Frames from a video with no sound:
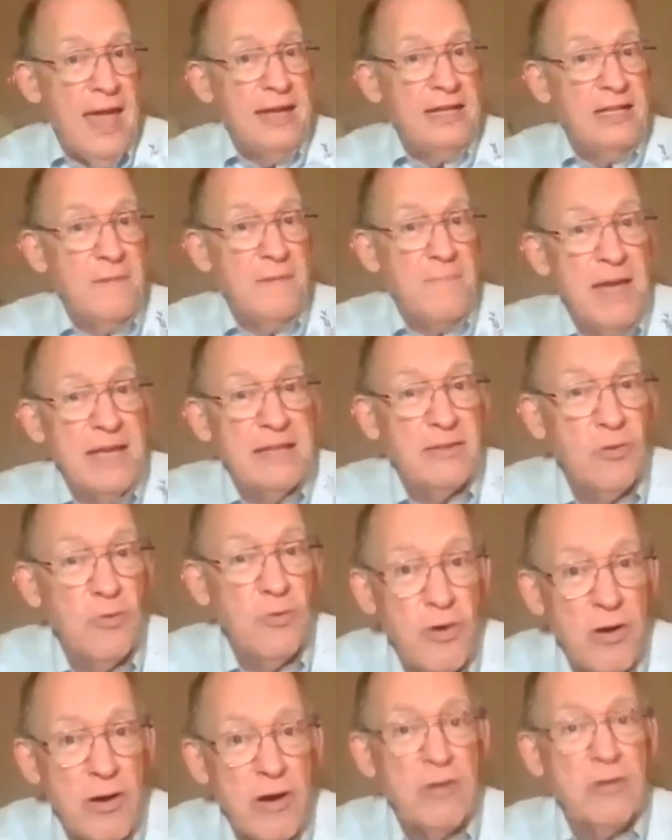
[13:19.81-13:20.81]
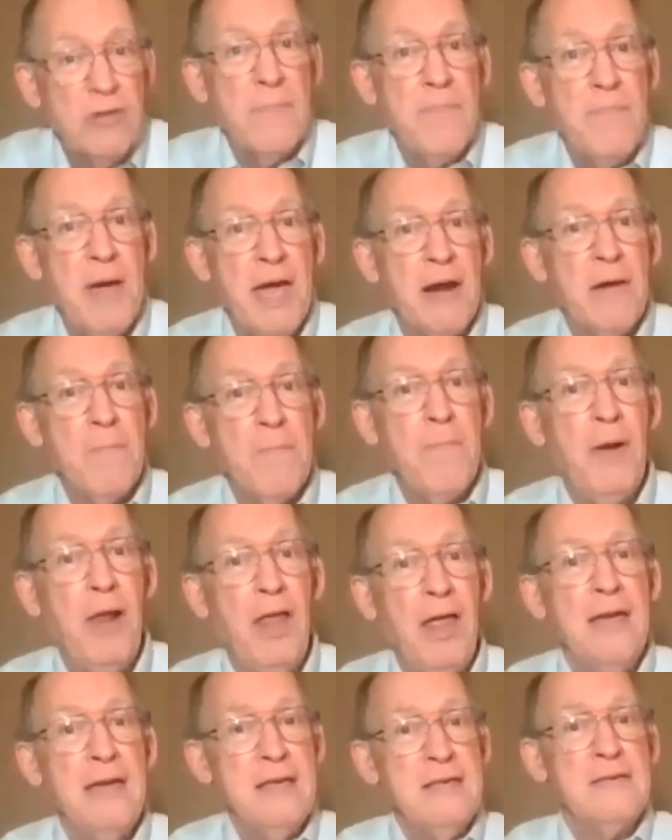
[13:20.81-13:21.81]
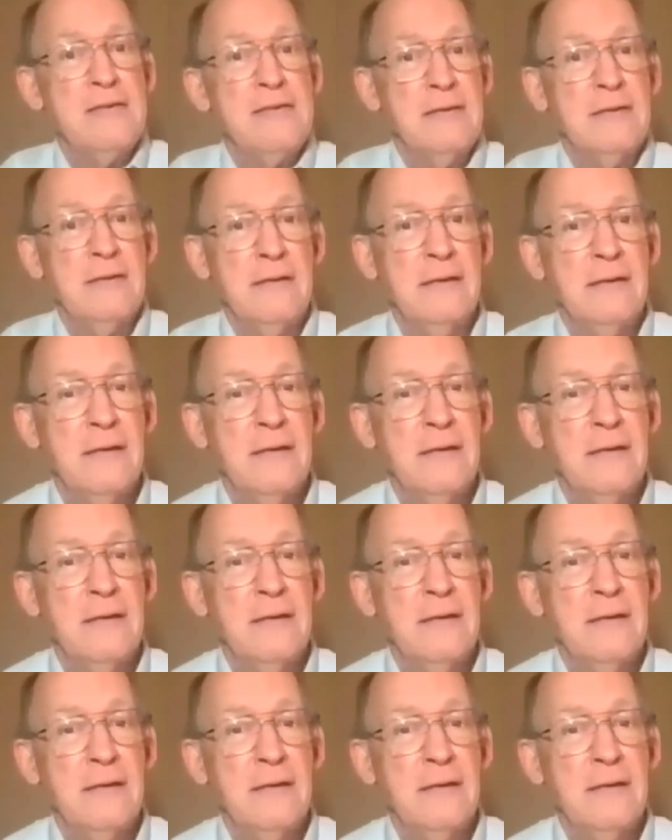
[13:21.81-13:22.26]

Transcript: and to make the world a better place.